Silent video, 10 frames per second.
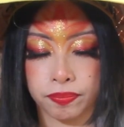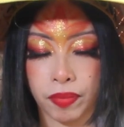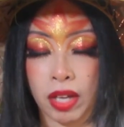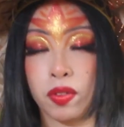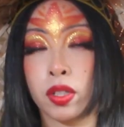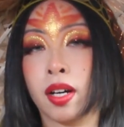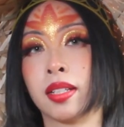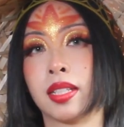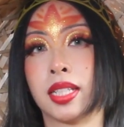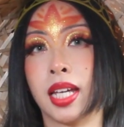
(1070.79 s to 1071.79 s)
I feel called
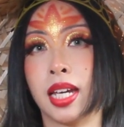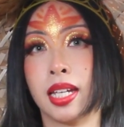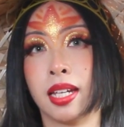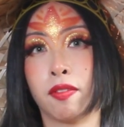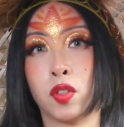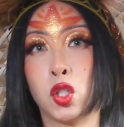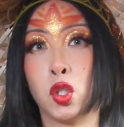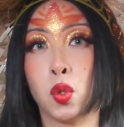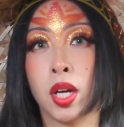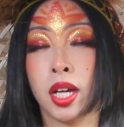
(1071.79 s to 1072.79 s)
to say, if you